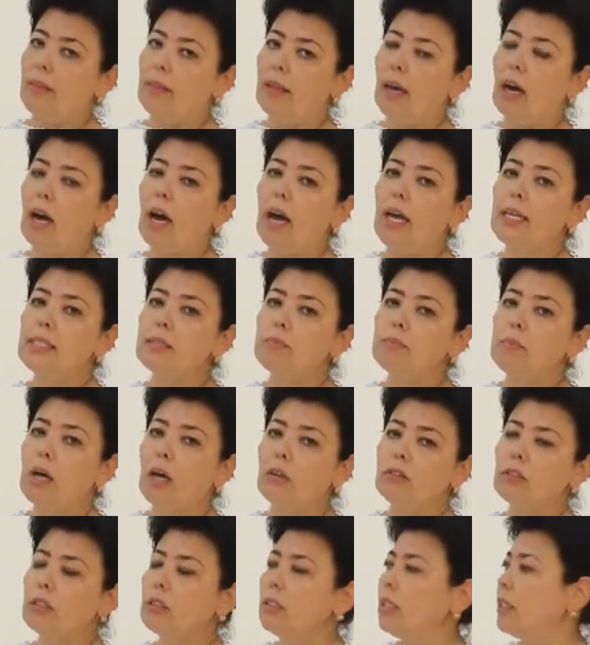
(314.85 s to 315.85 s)
The highest
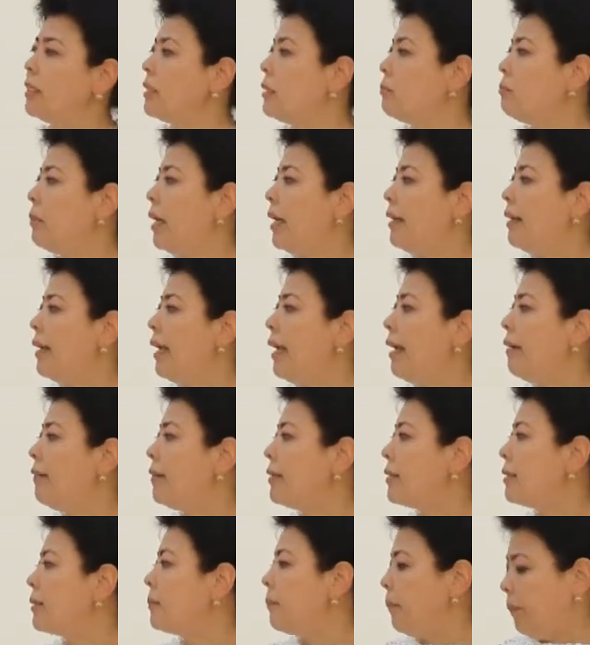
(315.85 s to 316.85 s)
mountain is Ben
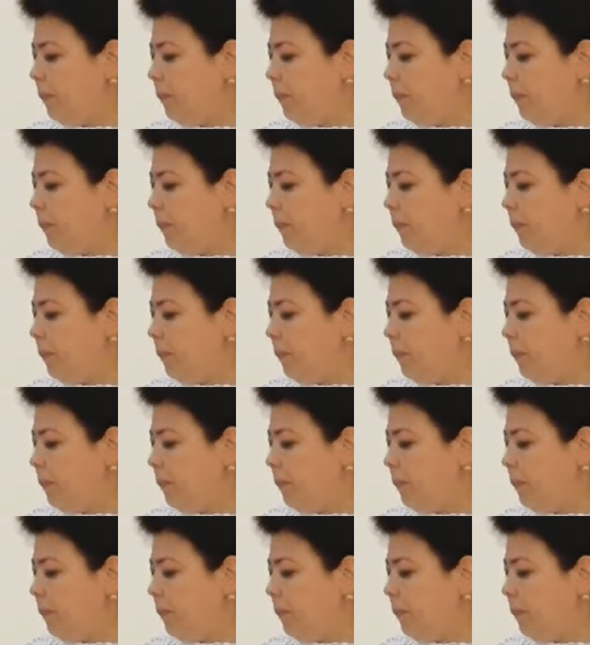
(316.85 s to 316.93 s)
Nevis.